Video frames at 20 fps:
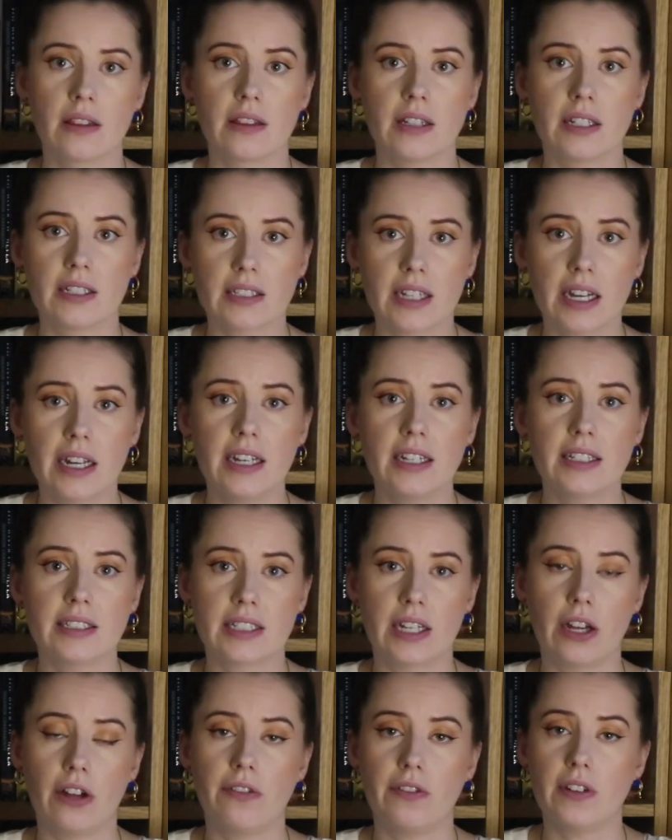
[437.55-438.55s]
The site
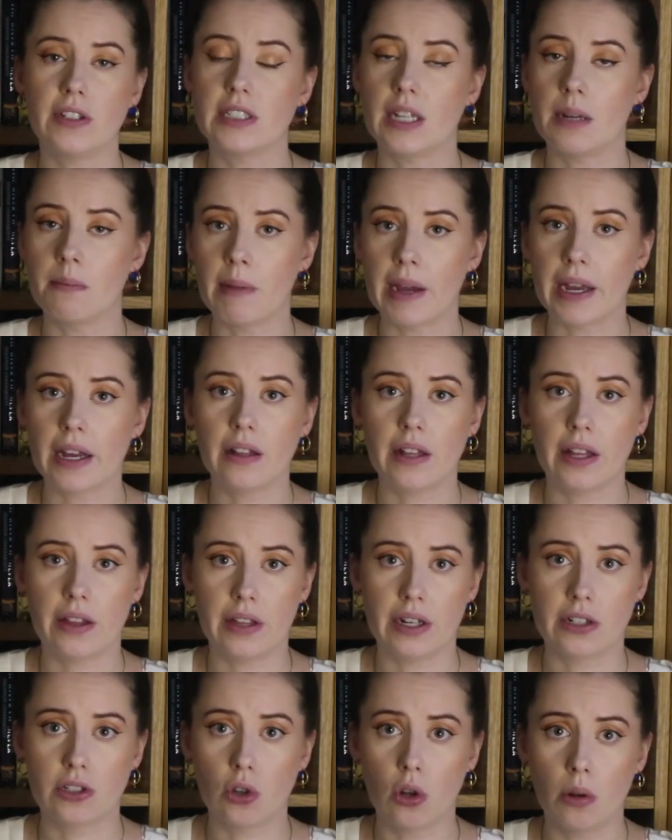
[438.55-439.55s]
itself is a
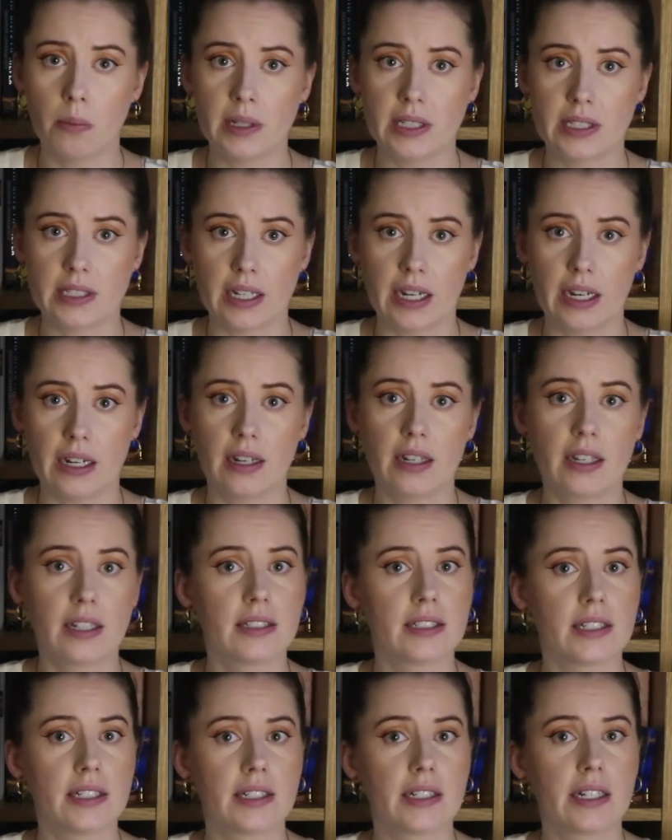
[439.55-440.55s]
megalithic dolmen site,
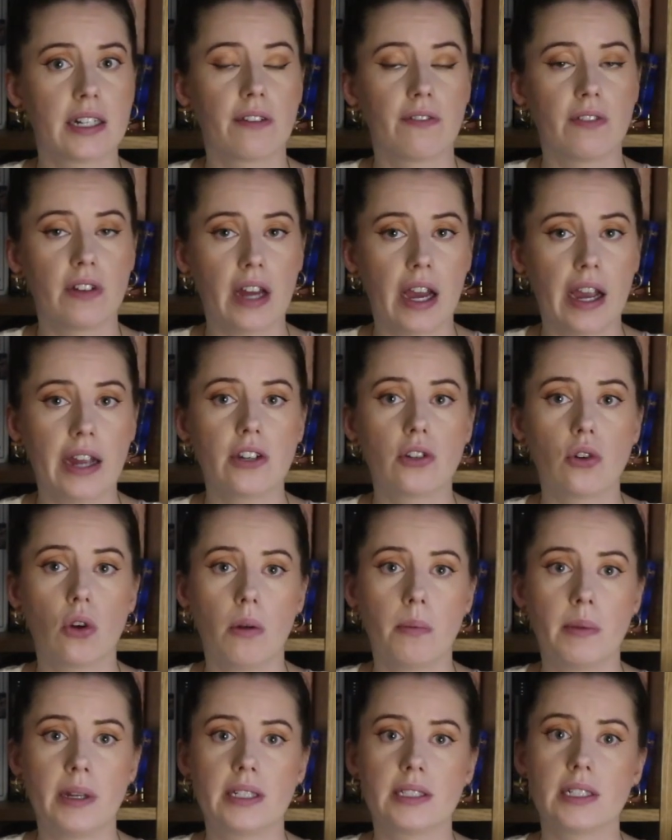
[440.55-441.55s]
consisting of 9
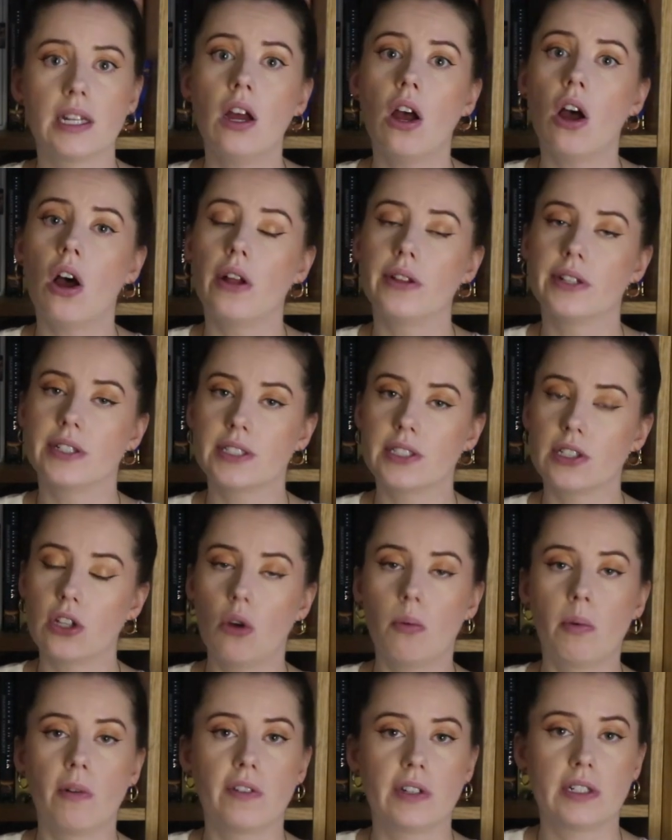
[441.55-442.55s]
dolmens on the
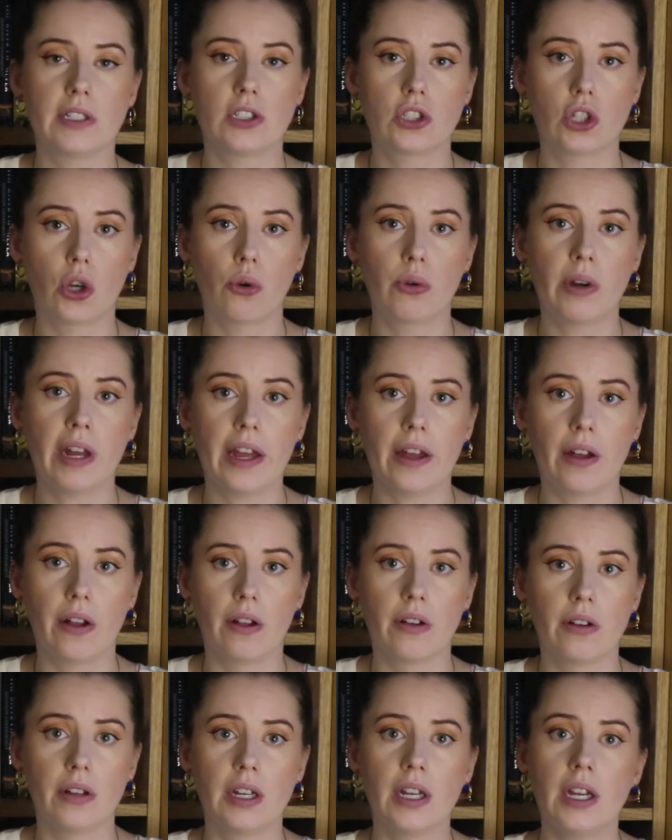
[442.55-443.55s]
slope of a stone
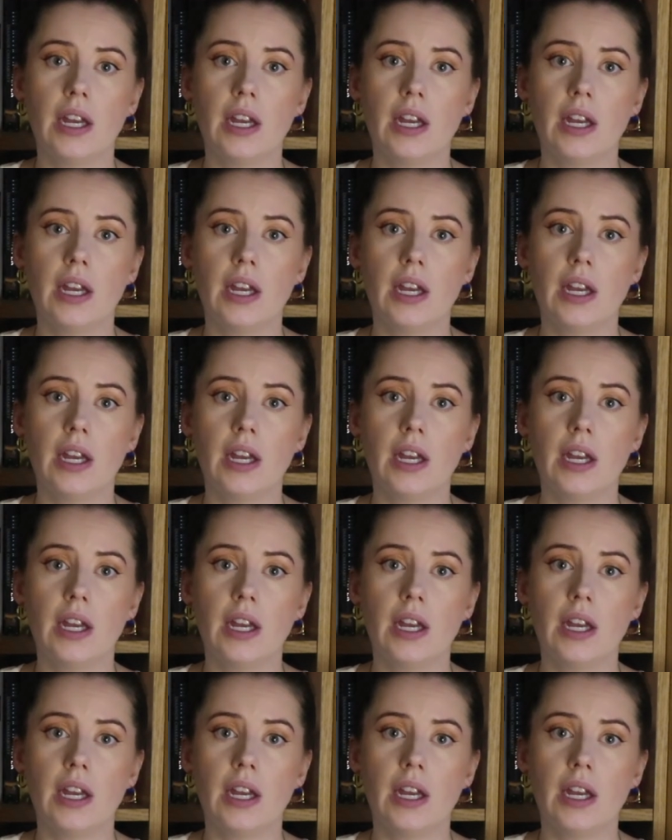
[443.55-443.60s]
hill.